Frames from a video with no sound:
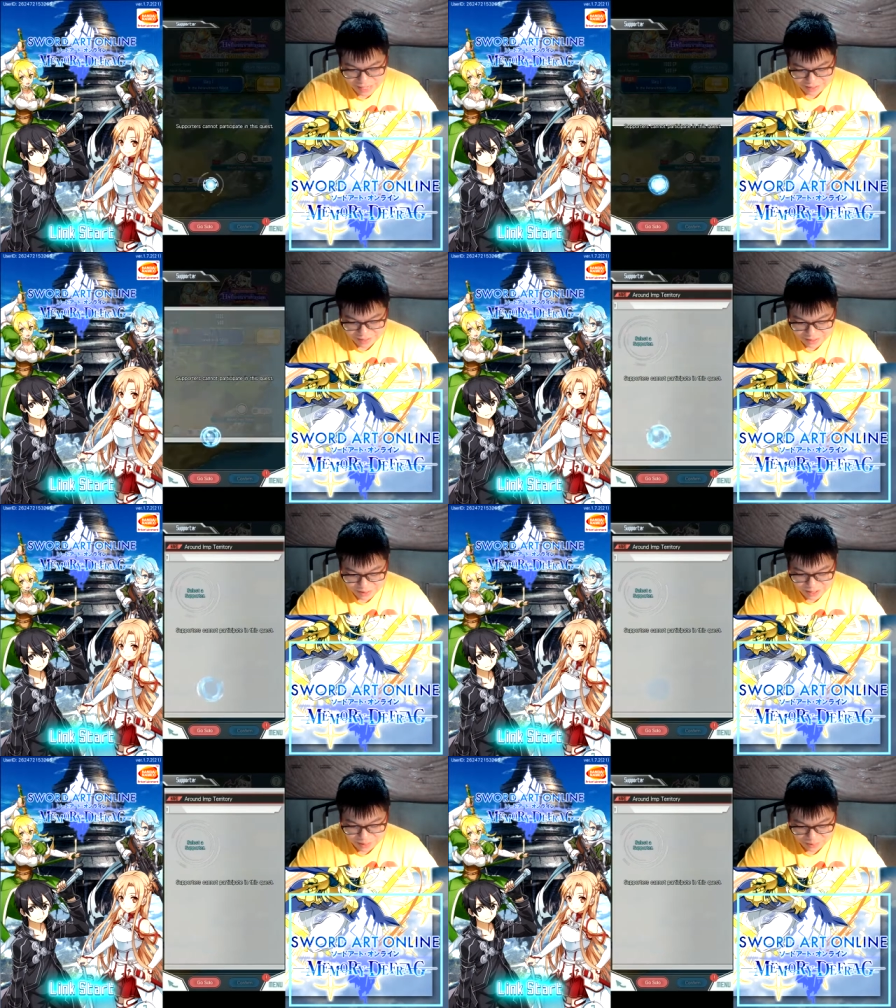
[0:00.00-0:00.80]
then,
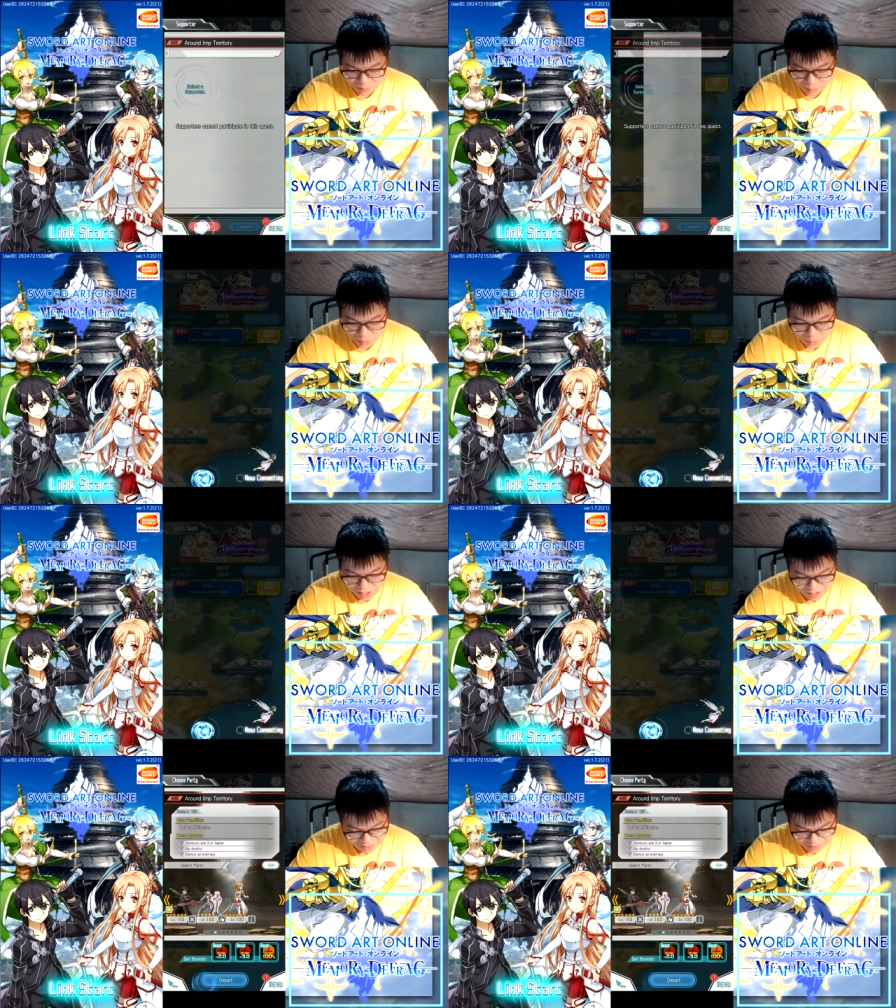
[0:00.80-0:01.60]
so I don't remember
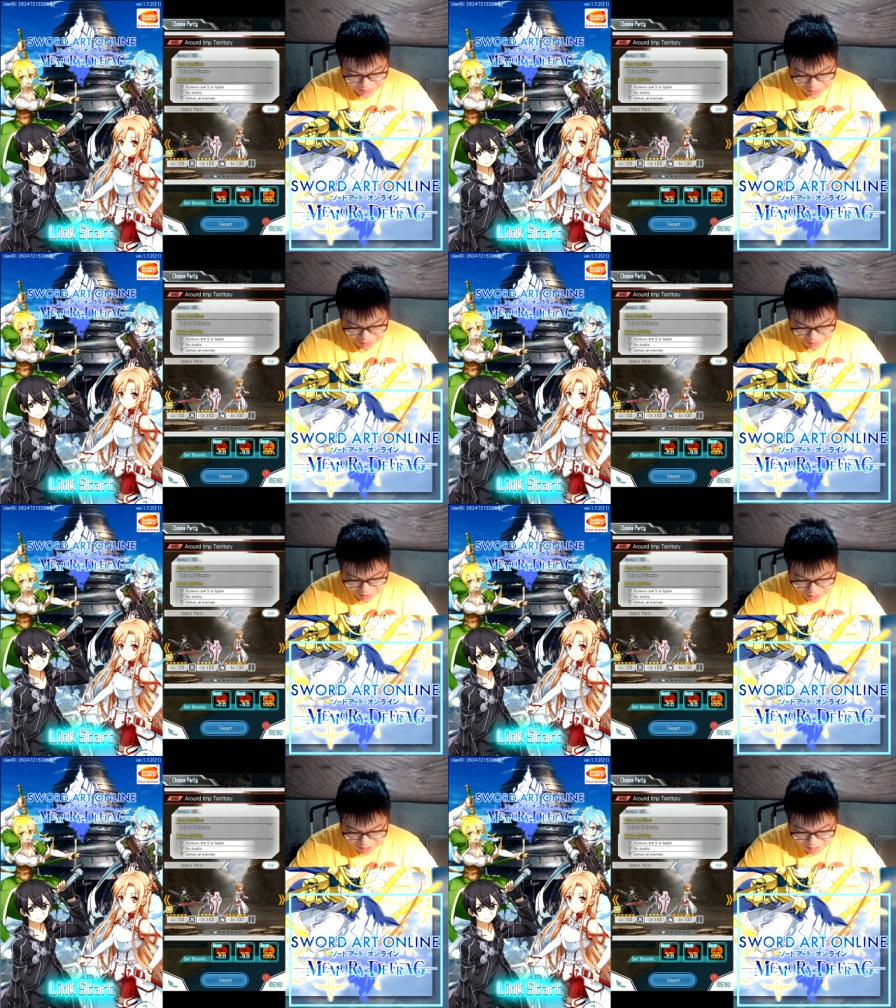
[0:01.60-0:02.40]
anything this guy does.